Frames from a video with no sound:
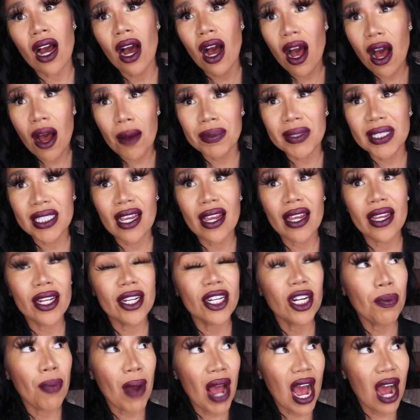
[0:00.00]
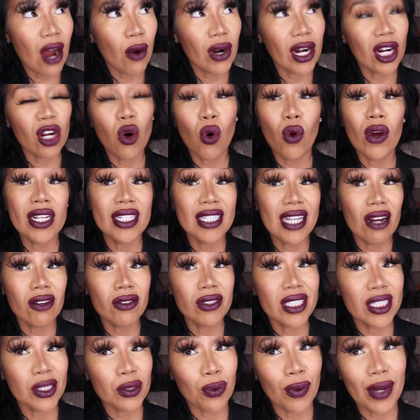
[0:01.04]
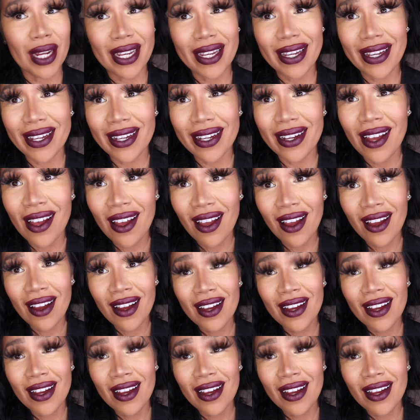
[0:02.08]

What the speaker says: up, staying in your power, going down swinging,